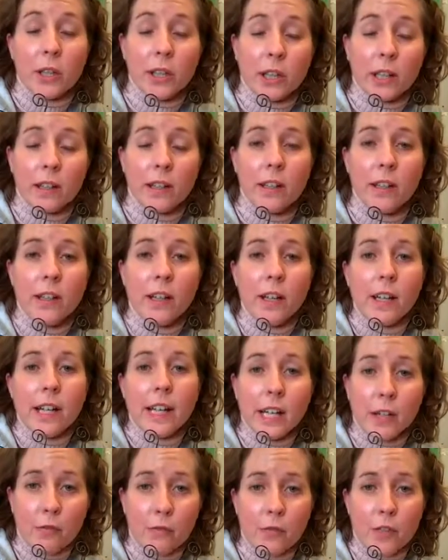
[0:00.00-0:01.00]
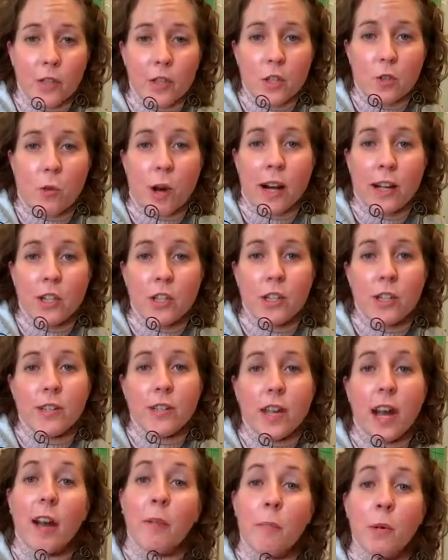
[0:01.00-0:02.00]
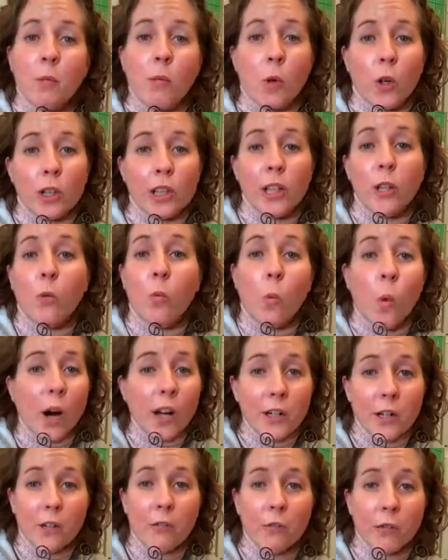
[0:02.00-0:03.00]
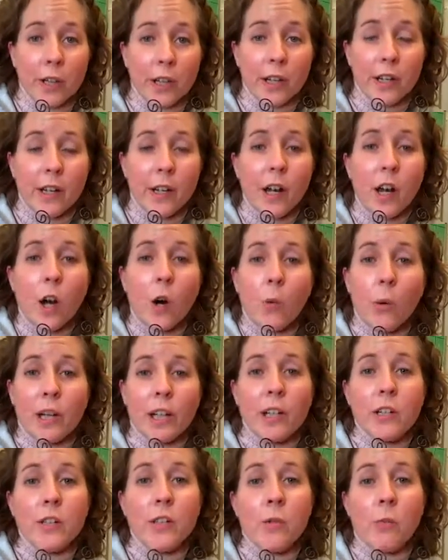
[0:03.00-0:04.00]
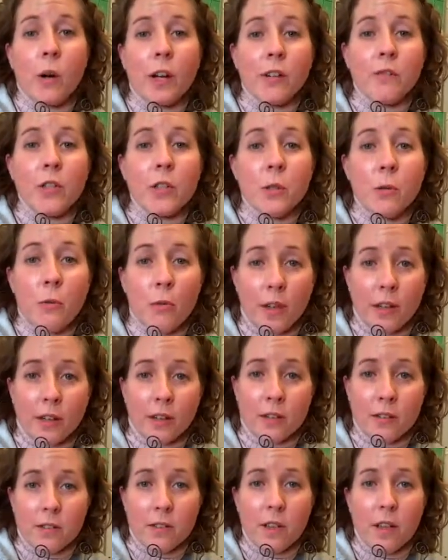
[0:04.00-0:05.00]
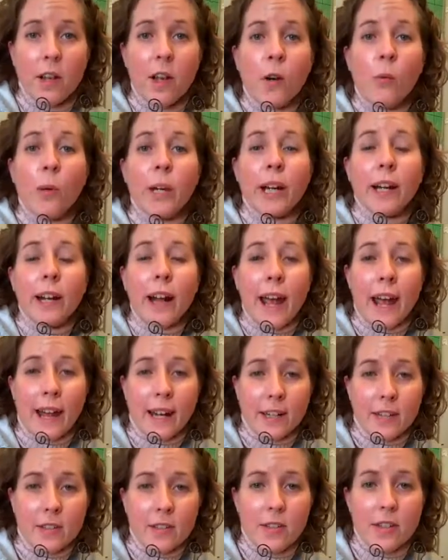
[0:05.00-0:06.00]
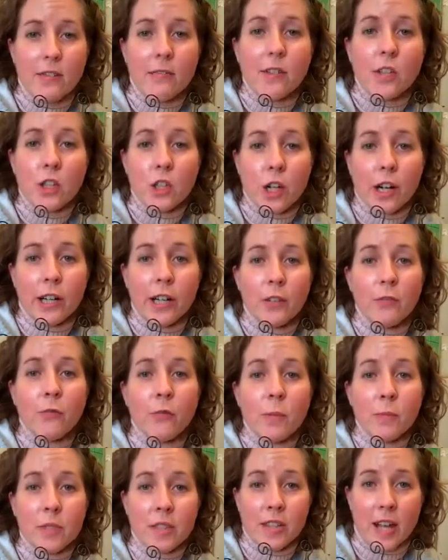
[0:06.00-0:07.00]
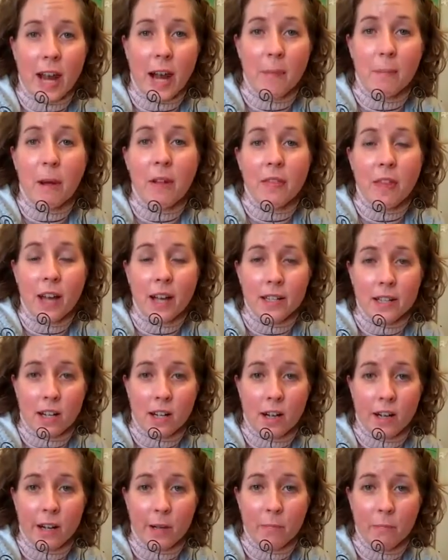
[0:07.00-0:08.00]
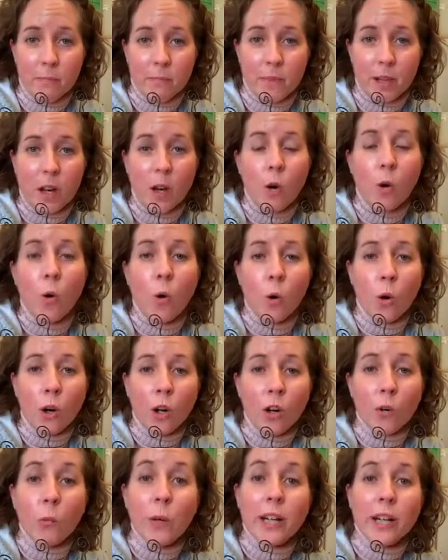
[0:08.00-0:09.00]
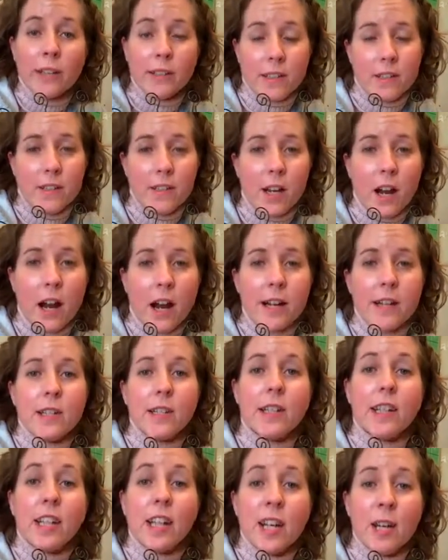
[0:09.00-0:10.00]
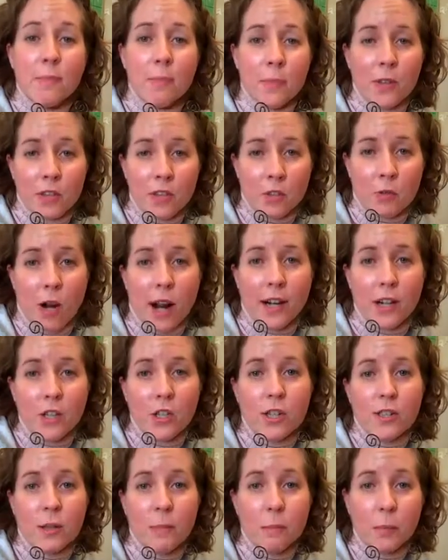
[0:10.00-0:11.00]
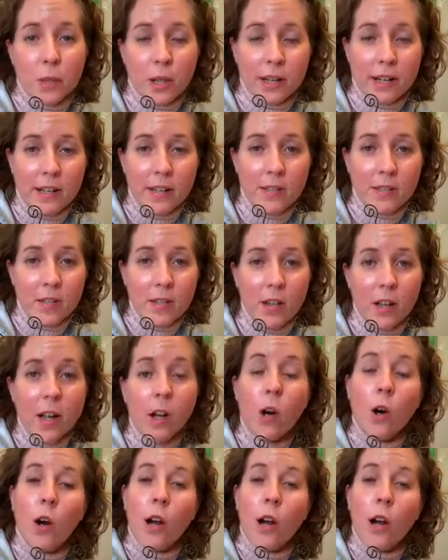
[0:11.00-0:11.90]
working. If the strategies have been working wonderfully, we can do one of two things. We can exit the child from SAP at that time, or we can decide to keep the strategies in place,